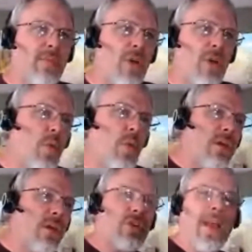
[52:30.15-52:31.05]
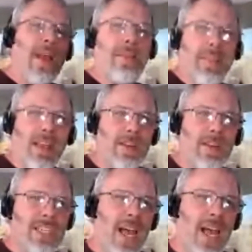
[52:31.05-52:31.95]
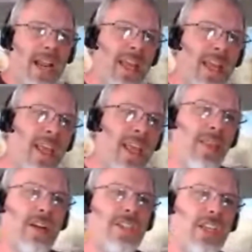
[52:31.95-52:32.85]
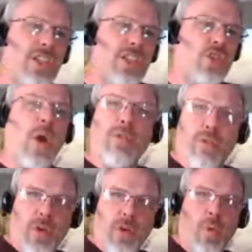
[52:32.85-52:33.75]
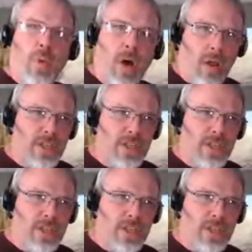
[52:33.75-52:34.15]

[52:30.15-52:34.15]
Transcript: But when it goes around to the other side, there's a 12 foot wall.